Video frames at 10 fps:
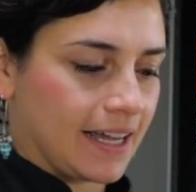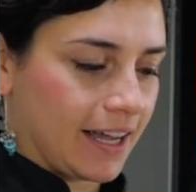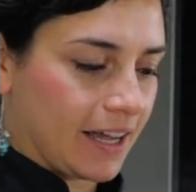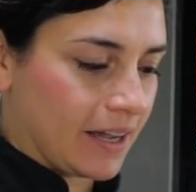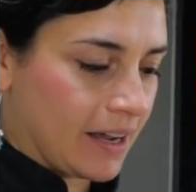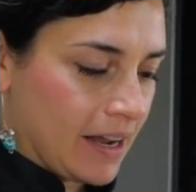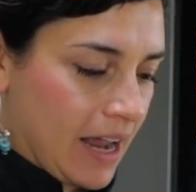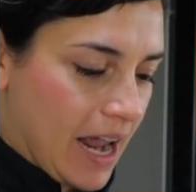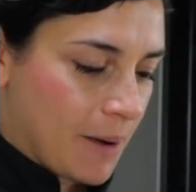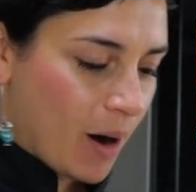Uh,
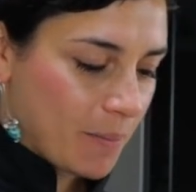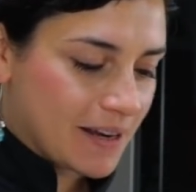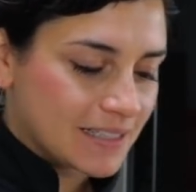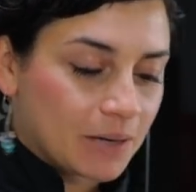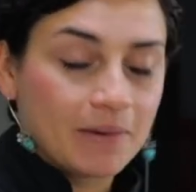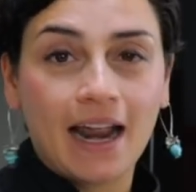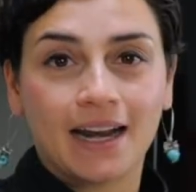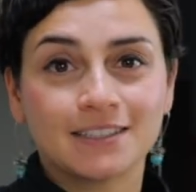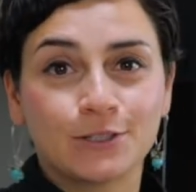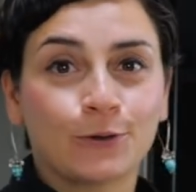It might be
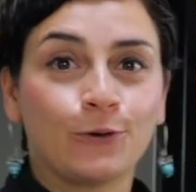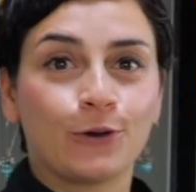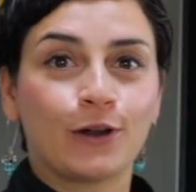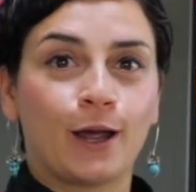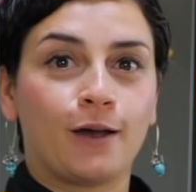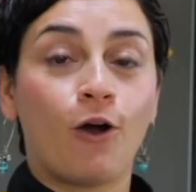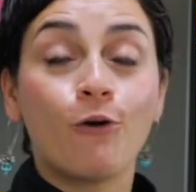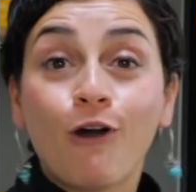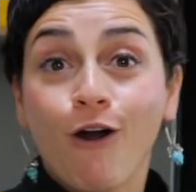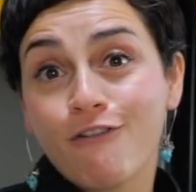intimidating to cook a
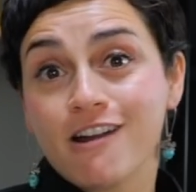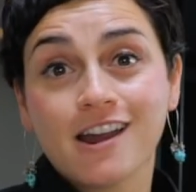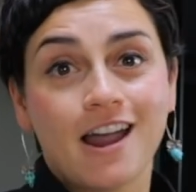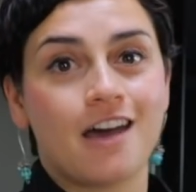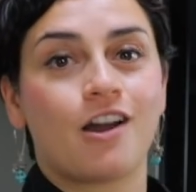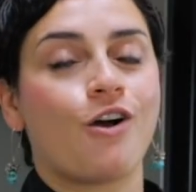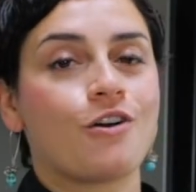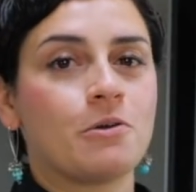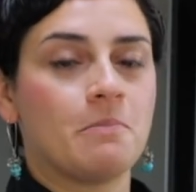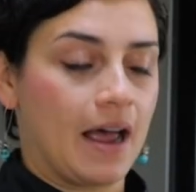whole curry at
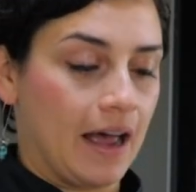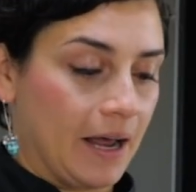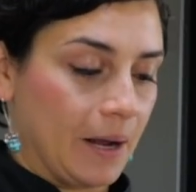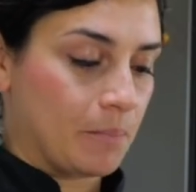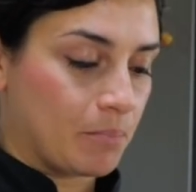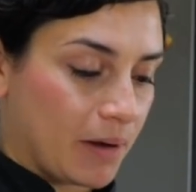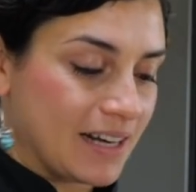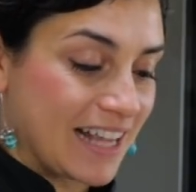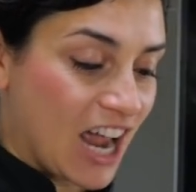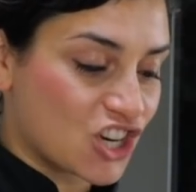home, um, but
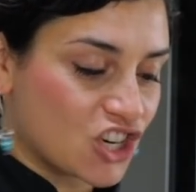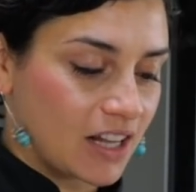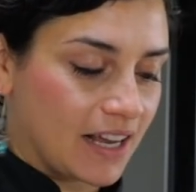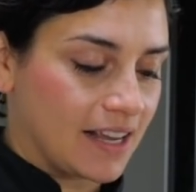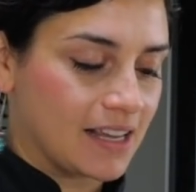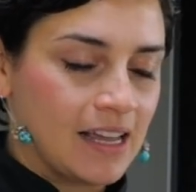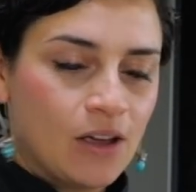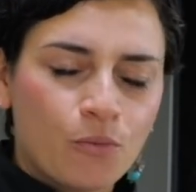it's actually,